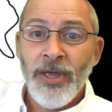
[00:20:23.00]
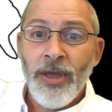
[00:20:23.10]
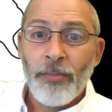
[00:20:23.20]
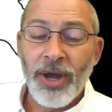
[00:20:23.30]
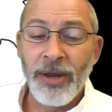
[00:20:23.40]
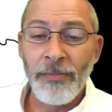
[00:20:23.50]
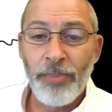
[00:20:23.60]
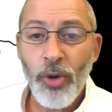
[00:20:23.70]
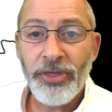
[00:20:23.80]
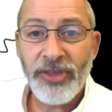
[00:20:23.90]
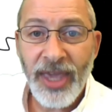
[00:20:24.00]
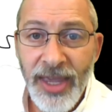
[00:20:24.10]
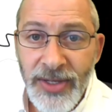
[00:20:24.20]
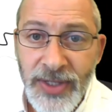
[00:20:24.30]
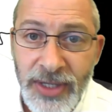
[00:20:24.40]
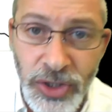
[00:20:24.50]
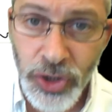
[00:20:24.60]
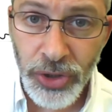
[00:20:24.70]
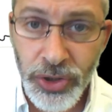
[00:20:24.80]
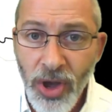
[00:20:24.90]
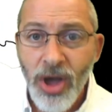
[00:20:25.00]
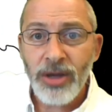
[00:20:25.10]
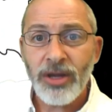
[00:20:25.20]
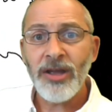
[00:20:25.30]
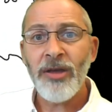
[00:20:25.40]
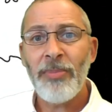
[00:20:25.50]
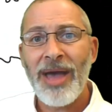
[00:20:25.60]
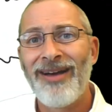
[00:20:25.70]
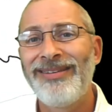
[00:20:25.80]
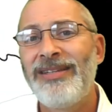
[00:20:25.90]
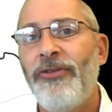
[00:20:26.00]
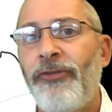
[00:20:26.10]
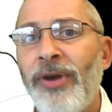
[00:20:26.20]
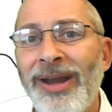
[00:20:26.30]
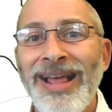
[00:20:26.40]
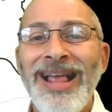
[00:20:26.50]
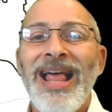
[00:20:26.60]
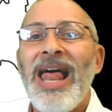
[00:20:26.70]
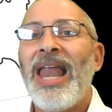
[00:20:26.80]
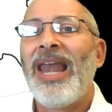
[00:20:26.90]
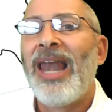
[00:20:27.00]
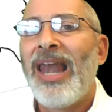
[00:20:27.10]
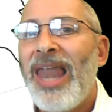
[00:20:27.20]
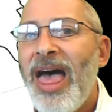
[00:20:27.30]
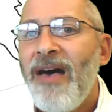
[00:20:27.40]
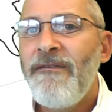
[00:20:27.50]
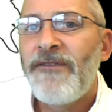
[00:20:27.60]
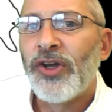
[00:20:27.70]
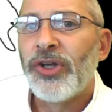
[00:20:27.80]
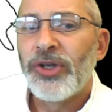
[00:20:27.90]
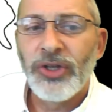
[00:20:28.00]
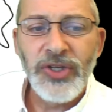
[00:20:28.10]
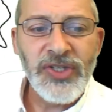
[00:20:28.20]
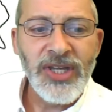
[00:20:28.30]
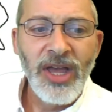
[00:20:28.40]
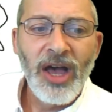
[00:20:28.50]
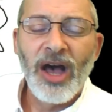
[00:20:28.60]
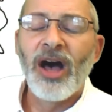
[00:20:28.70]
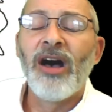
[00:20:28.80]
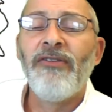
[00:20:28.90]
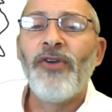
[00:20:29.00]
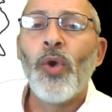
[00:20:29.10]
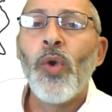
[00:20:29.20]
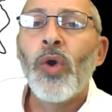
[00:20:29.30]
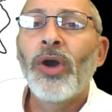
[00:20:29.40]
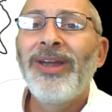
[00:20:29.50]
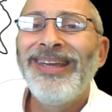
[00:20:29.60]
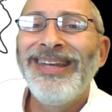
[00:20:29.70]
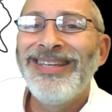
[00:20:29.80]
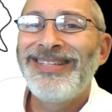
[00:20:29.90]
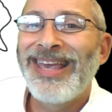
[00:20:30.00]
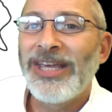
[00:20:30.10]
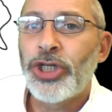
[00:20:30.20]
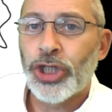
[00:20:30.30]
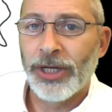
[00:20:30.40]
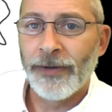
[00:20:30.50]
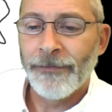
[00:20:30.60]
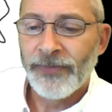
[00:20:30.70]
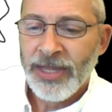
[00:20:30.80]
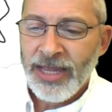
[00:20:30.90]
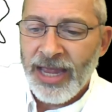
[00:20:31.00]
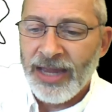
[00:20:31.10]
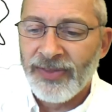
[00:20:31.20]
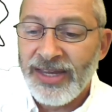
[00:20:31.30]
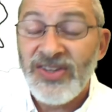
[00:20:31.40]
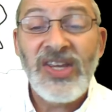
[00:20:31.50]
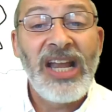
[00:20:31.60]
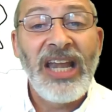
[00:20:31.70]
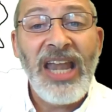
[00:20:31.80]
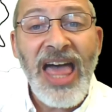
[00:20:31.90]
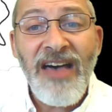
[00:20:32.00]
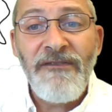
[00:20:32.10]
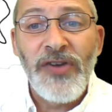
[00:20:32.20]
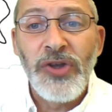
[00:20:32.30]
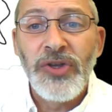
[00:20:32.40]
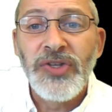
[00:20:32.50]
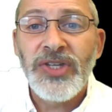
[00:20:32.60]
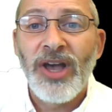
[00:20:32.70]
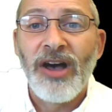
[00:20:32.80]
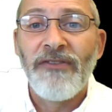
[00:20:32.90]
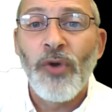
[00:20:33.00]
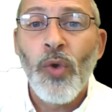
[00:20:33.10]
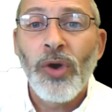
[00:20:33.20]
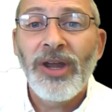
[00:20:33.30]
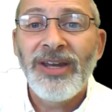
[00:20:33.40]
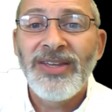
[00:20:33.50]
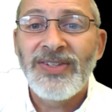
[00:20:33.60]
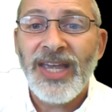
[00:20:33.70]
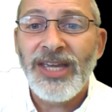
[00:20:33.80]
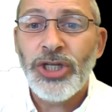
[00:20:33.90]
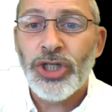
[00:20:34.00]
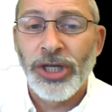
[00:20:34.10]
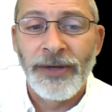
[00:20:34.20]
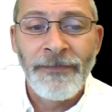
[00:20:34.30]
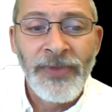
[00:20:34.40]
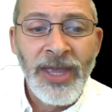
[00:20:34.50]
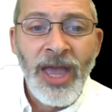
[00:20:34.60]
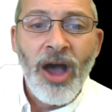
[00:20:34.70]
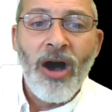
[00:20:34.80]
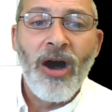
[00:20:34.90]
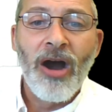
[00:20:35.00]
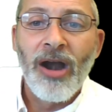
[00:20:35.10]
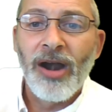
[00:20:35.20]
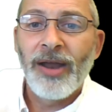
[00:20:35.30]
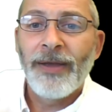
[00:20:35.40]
But in both cases, you're talking about different levels of organization. And these levels of organization are